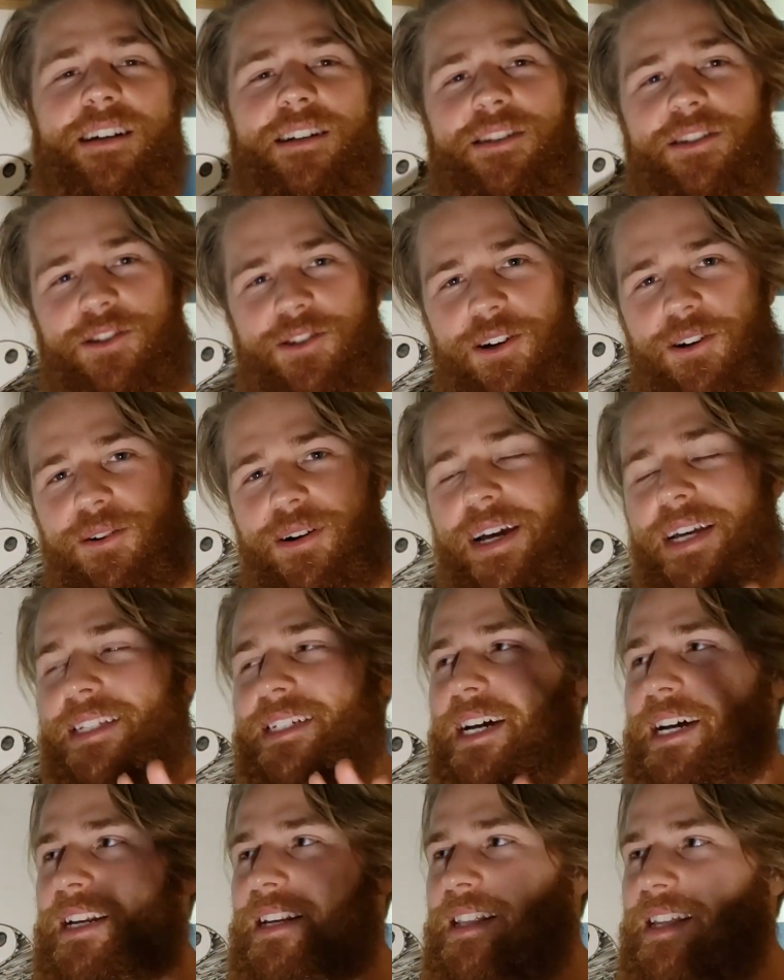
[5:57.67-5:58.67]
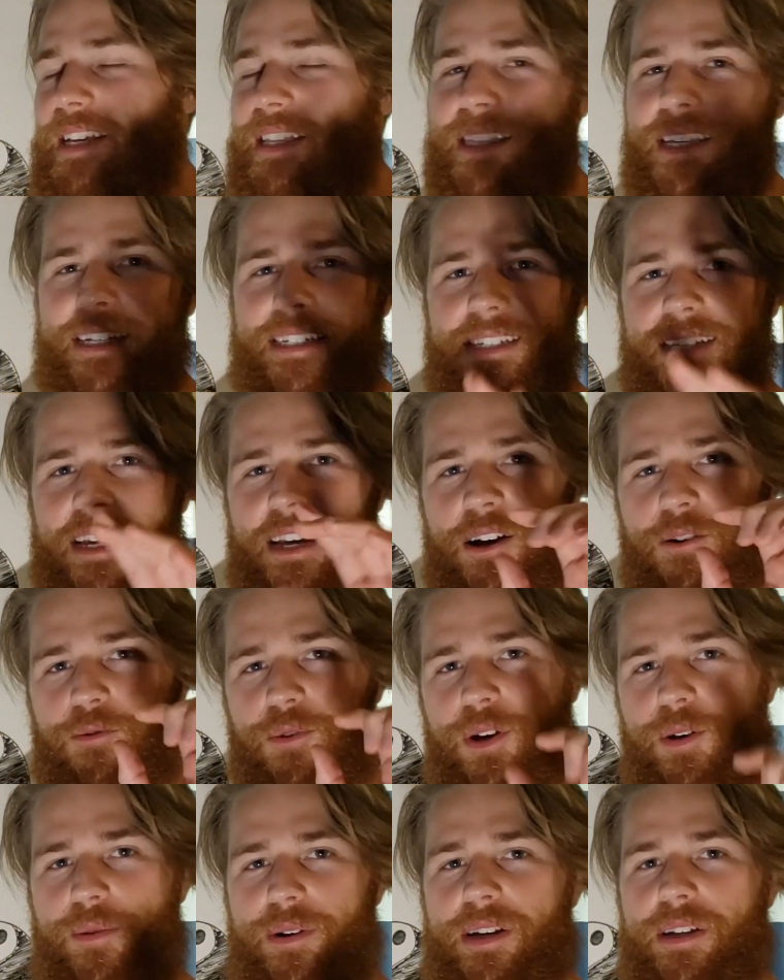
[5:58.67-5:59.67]
So it's kind of like this.
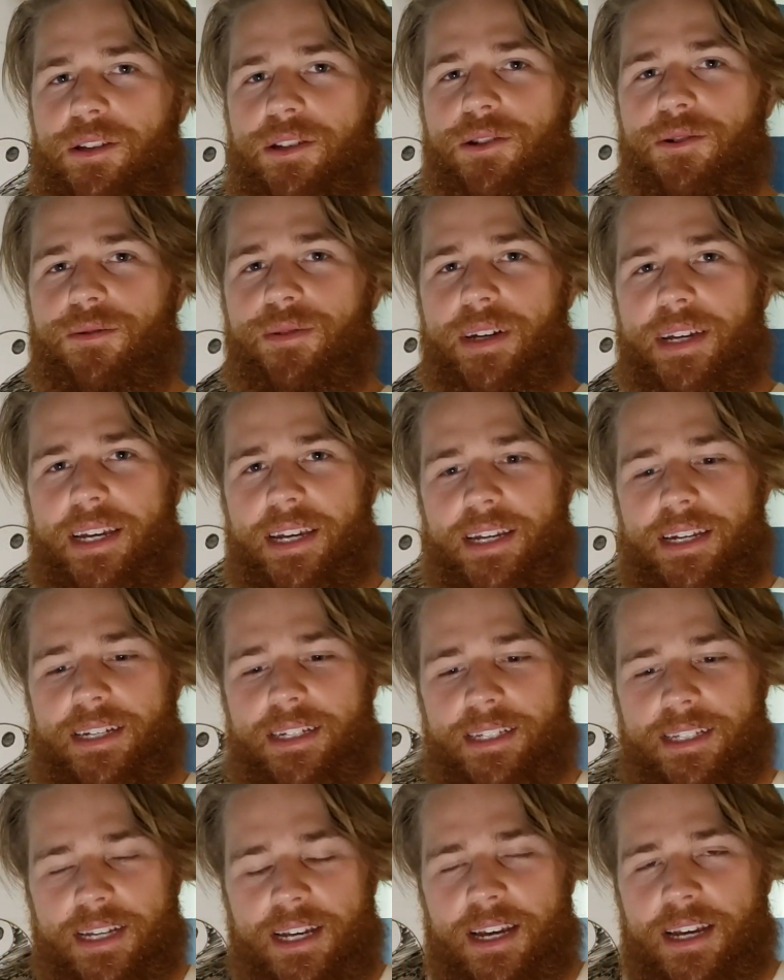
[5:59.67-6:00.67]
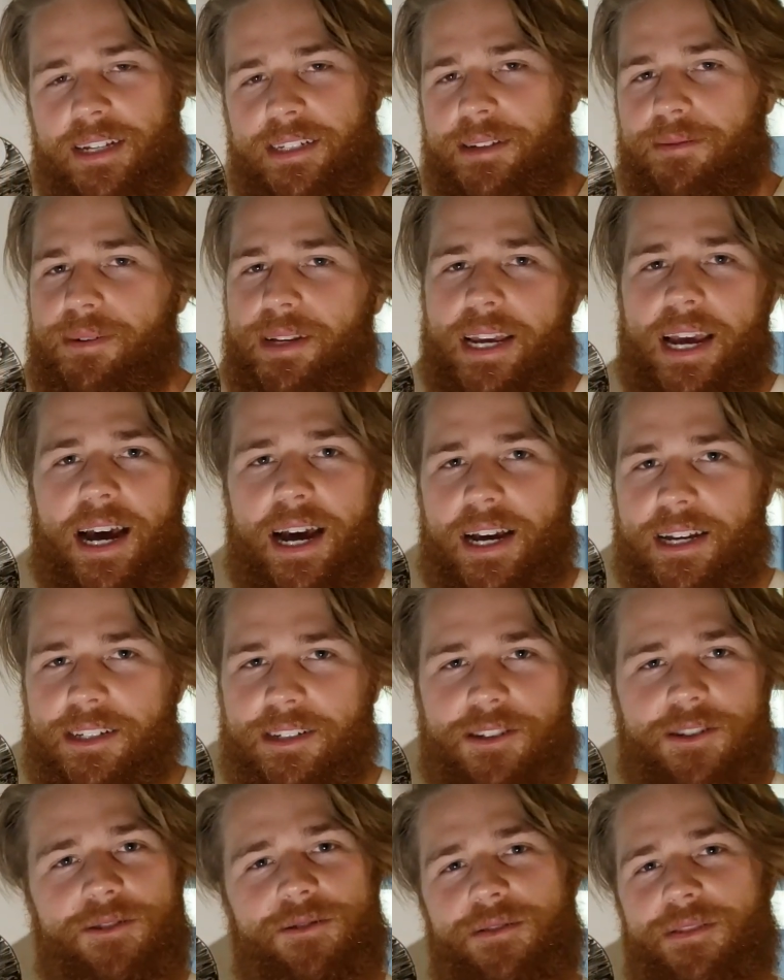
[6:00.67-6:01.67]
What you want to do is somebody
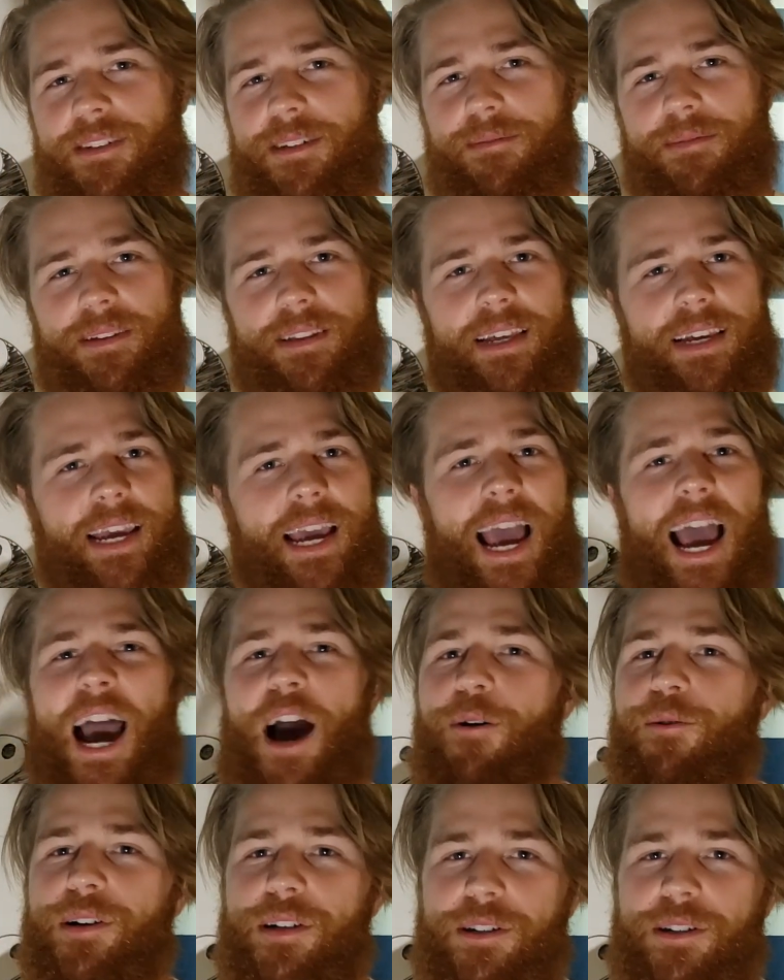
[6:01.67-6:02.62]
asks you something like, how are